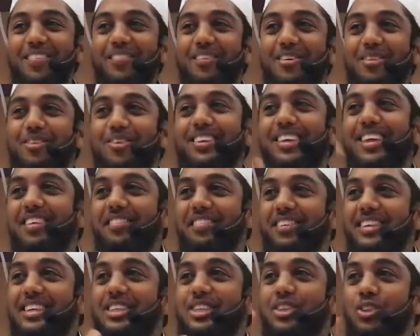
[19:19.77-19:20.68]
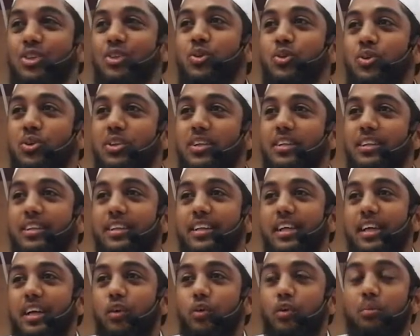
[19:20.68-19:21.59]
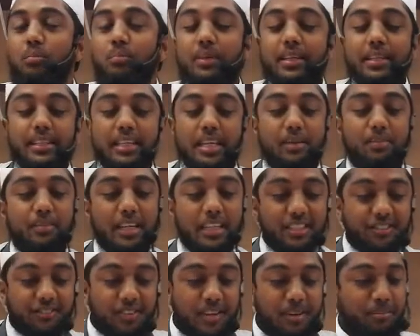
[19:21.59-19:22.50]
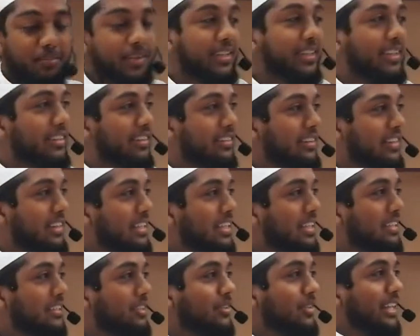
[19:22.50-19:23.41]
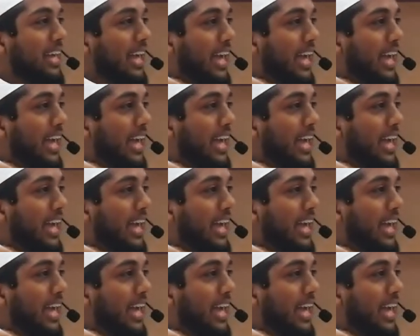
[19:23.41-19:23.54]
But whatever is dual would be deemed as feminine. So the